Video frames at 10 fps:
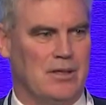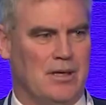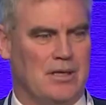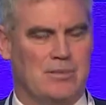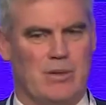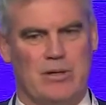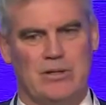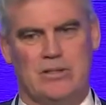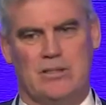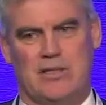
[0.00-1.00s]
as
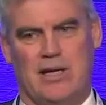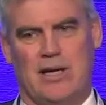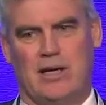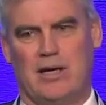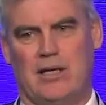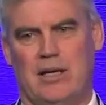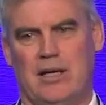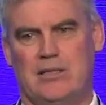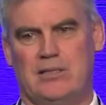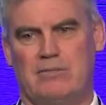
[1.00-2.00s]
opposed to saying, I
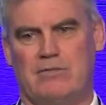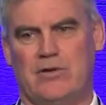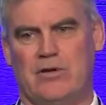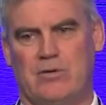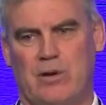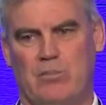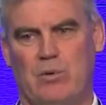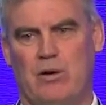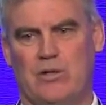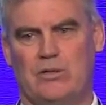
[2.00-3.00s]
need some further
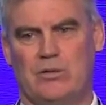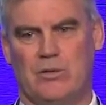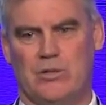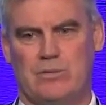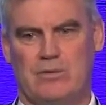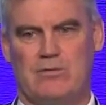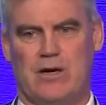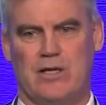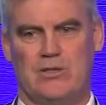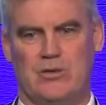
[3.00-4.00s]
input or some
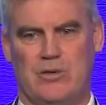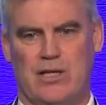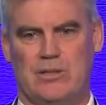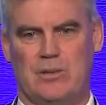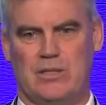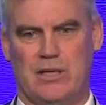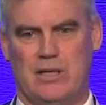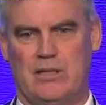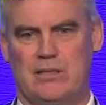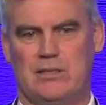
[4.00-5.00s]
advice or
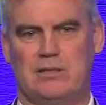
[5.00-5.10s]
expertise